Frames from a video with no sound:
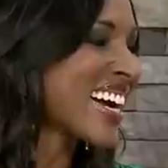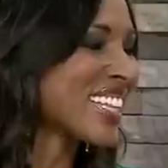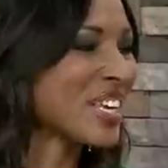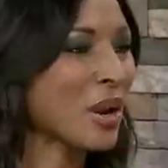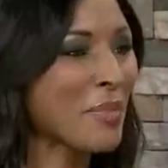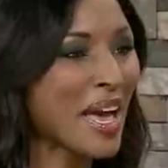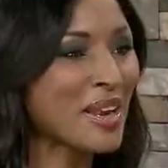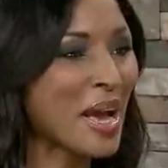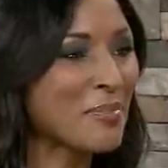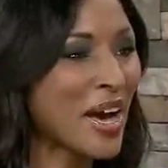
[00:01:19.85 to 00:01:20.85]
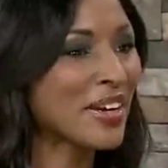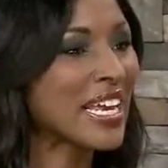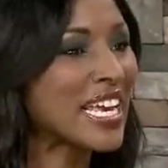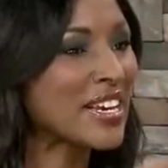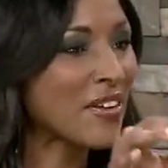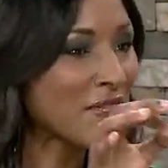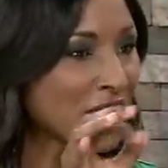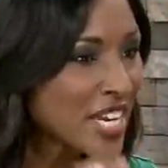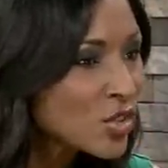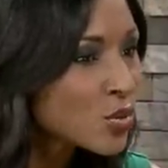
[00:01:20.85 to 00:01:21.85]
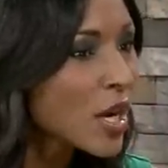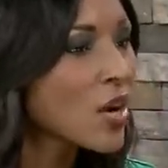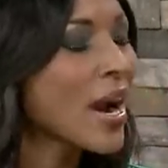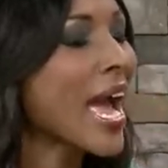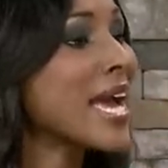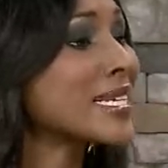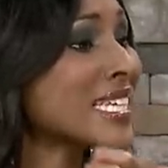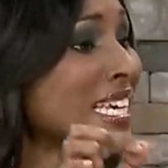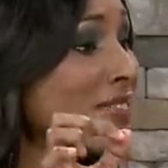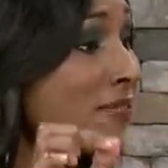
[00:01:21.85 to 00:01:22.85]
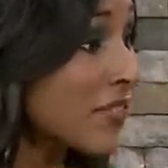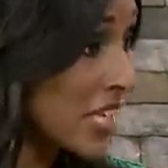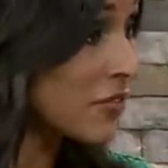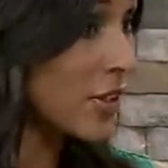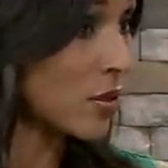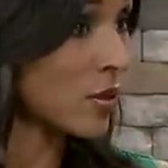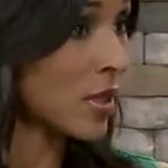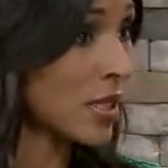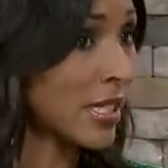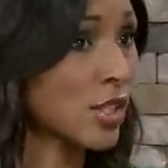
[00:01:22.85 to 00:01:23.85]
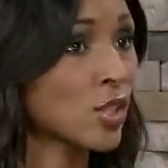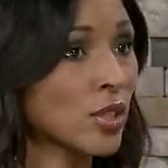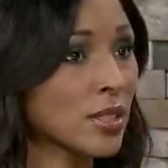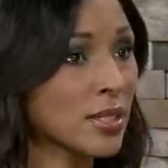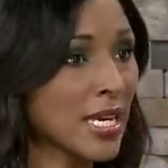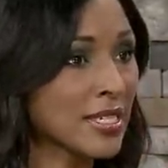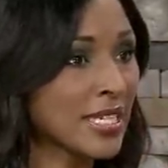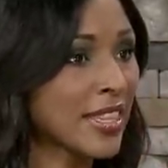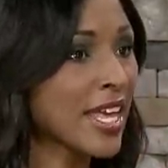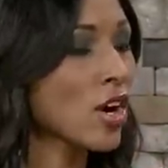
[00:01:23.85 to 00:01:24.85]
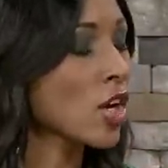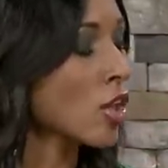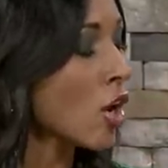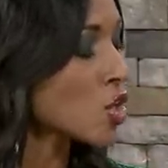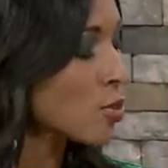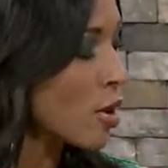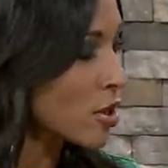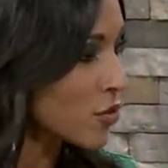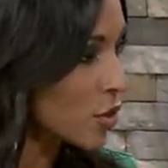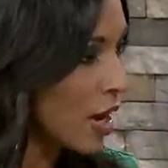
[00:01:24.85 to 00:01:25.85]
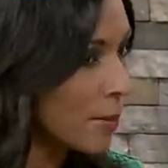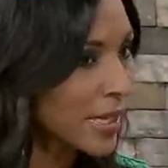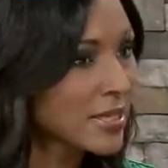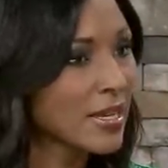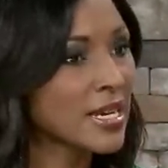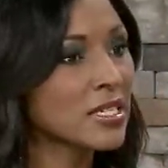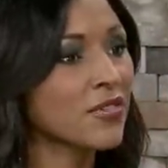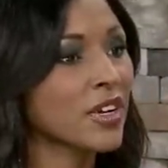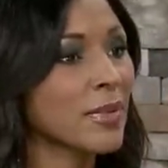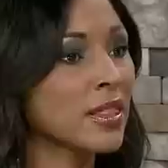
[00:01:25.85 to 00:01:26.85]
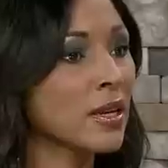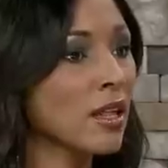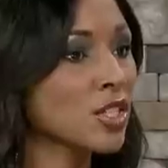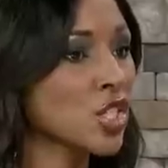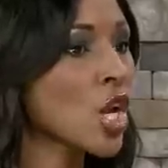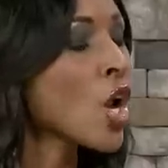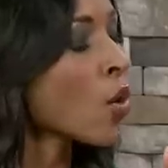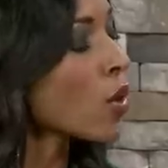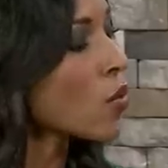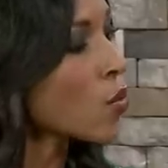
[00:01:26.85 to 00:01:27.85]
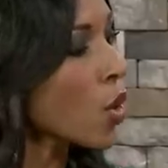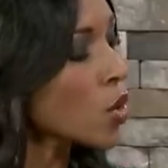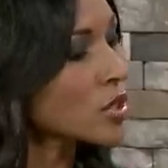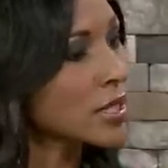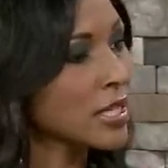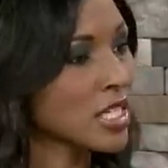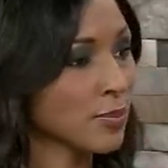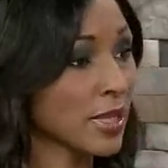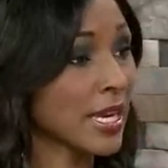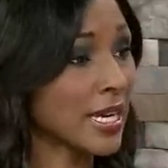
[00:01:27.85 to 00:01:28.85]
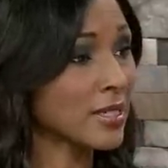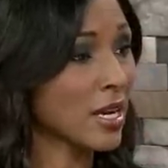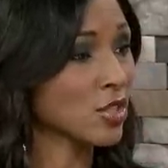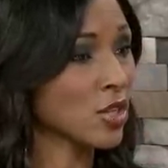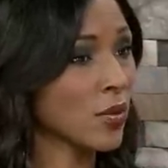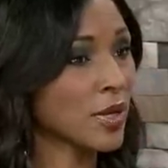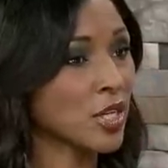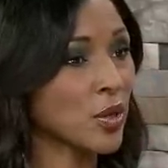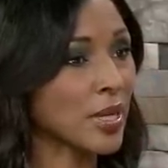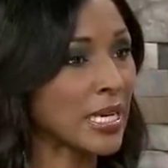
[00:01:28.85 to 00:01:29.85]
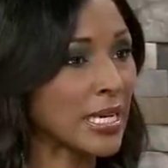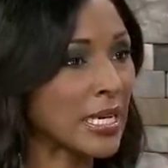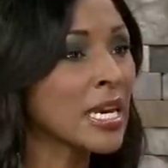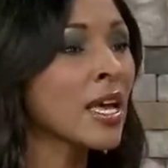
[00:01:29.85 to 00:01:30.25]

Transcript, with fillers: talk a little about about in vitro and in vivo clinical testing. They are a large part of your company's scientific methodology. What role did these play, Dr. Carreño, in